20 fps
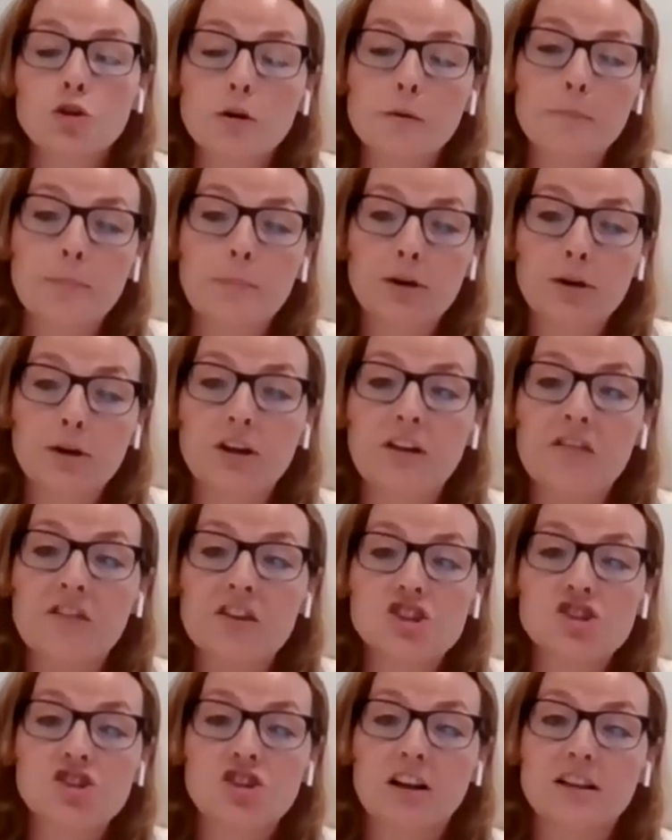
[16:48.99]
or you can
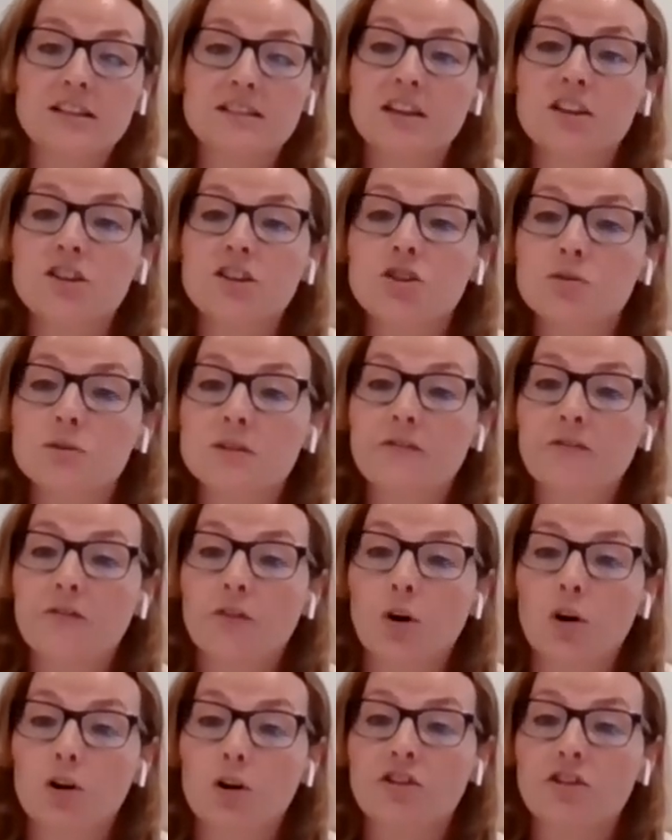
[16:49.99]
put it in this trust
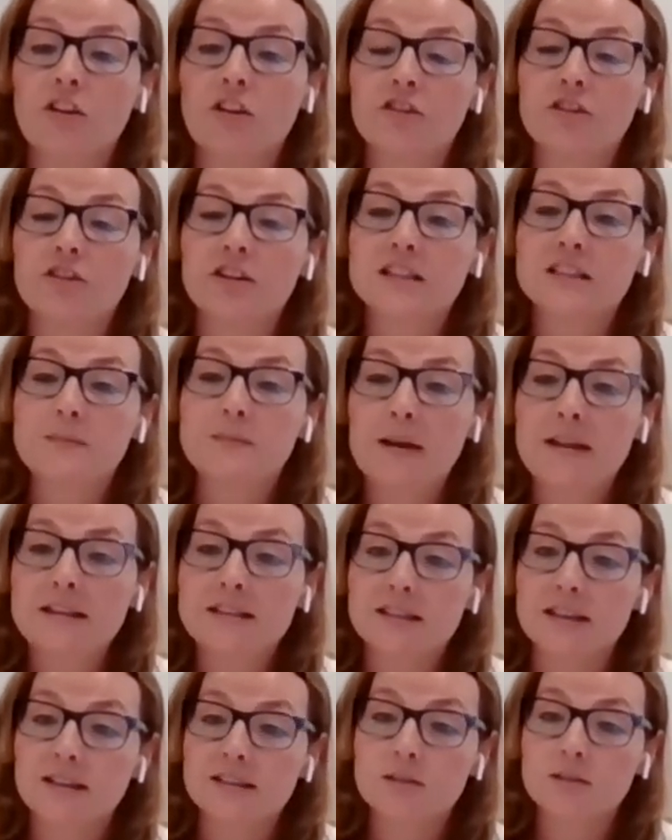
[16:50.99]
and use it for all your other
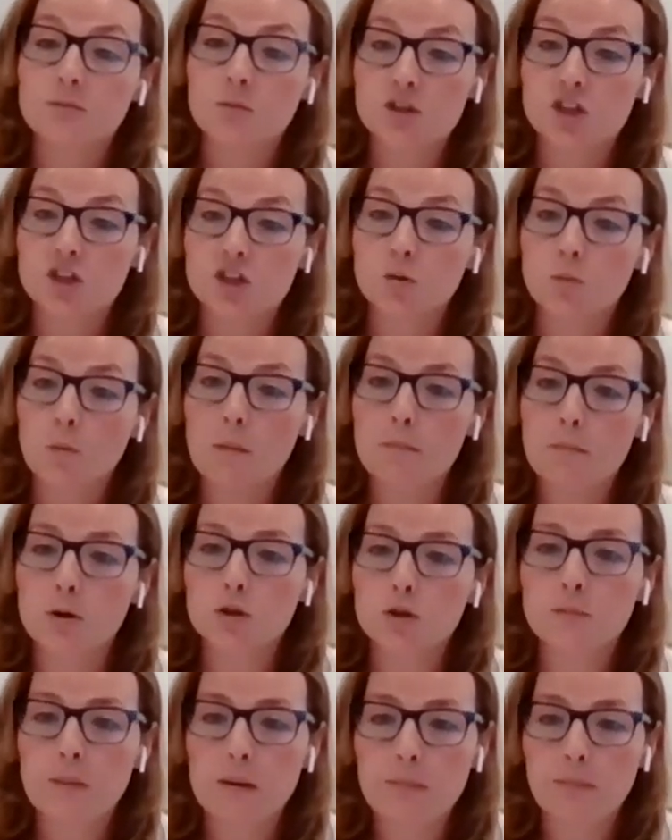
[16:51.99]
expenses, which
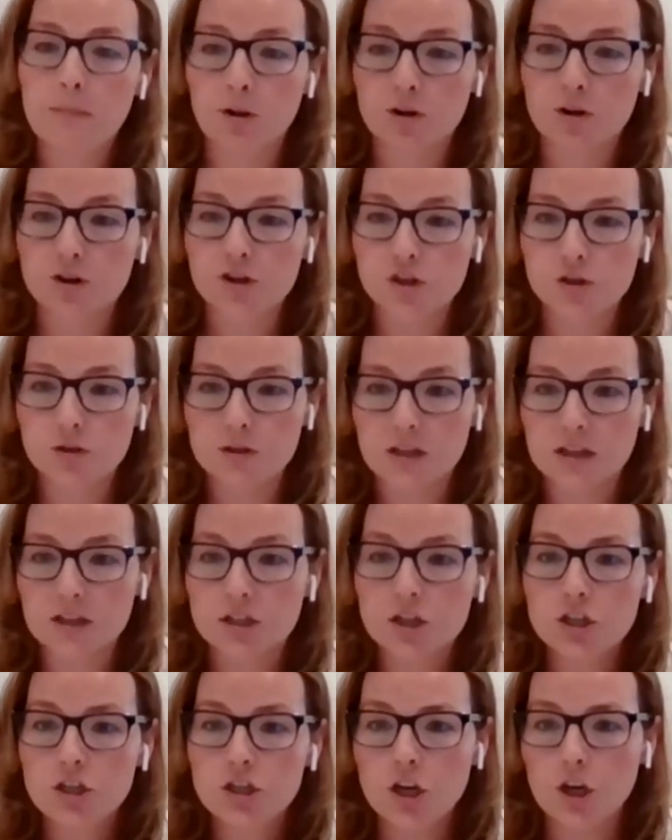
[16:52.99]
is what most people are
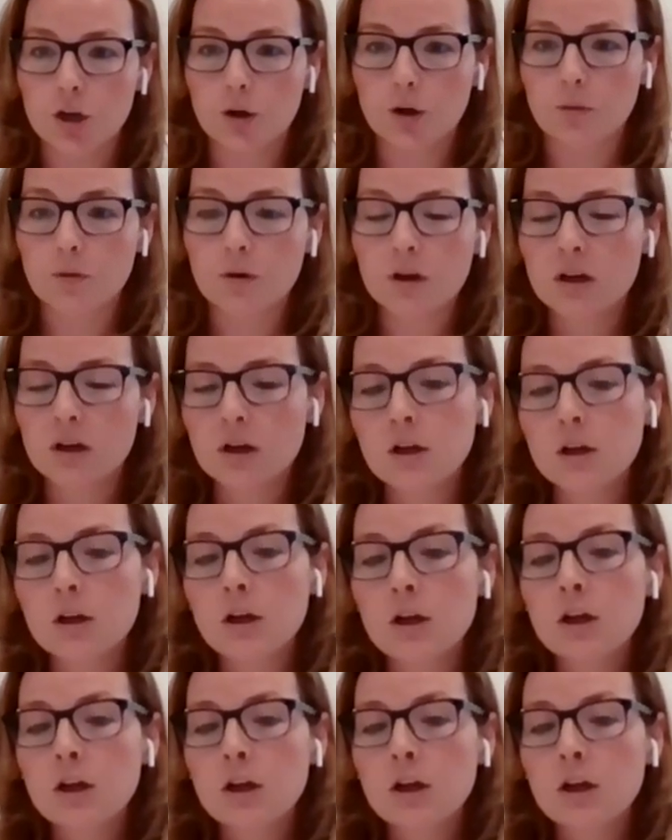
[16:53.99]
choosing to do.